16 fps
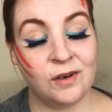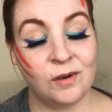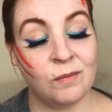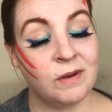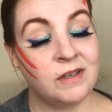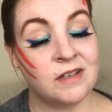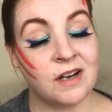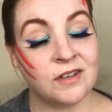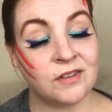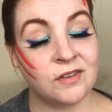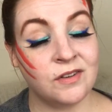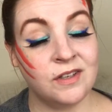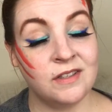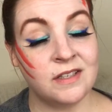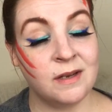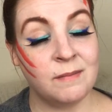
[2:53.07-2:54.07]
I know my
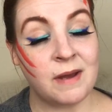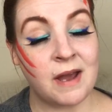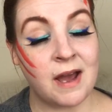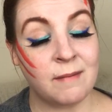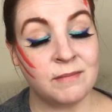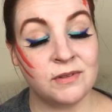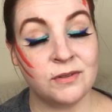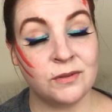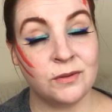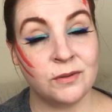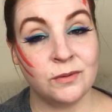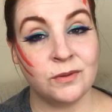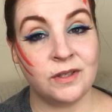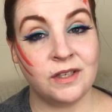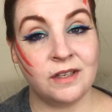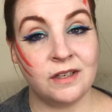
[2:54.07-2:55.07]
doctor thinks I'm
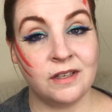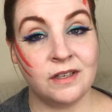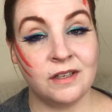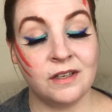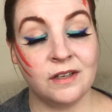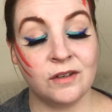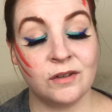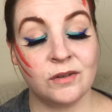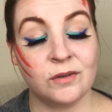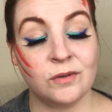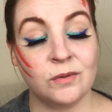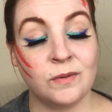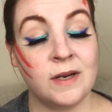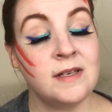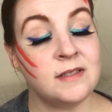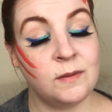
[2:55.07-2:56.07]
absolutely
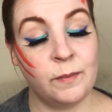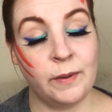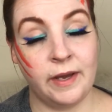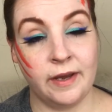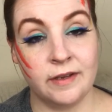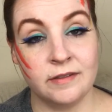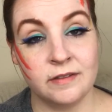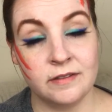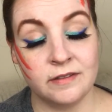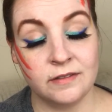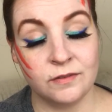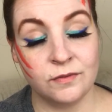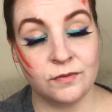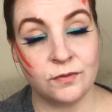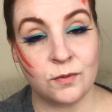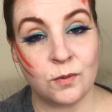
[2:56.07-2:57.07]
crazy
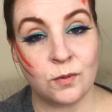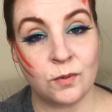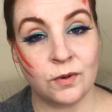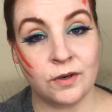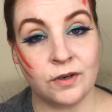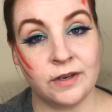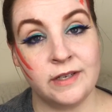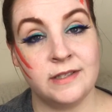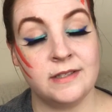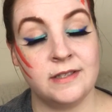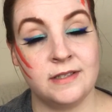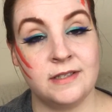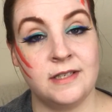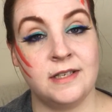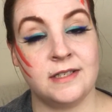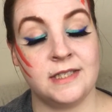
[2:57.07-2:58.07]
pants for
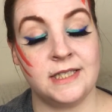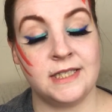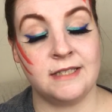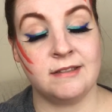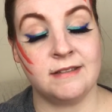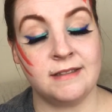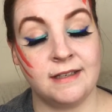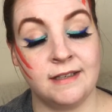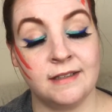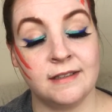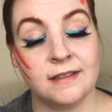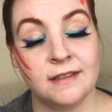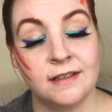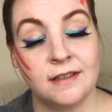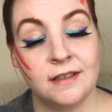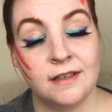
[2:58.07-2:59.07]
insisting on
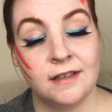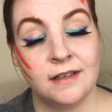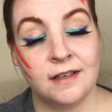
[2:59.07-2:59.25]
dancing.